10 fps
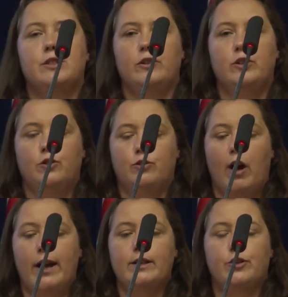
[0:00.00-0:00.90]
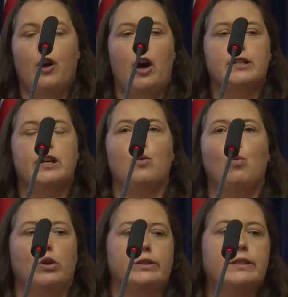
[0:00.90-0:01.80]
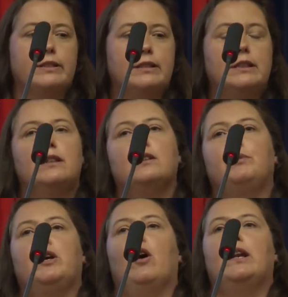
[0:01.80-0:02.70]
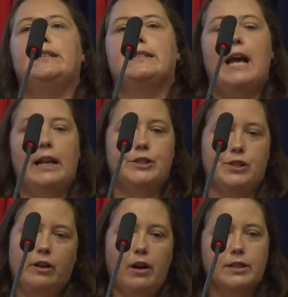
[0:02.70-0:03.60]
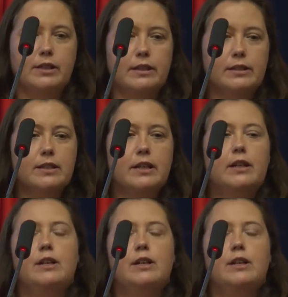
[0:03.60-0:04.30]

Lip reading: You write your content once, and we call it intelligent content.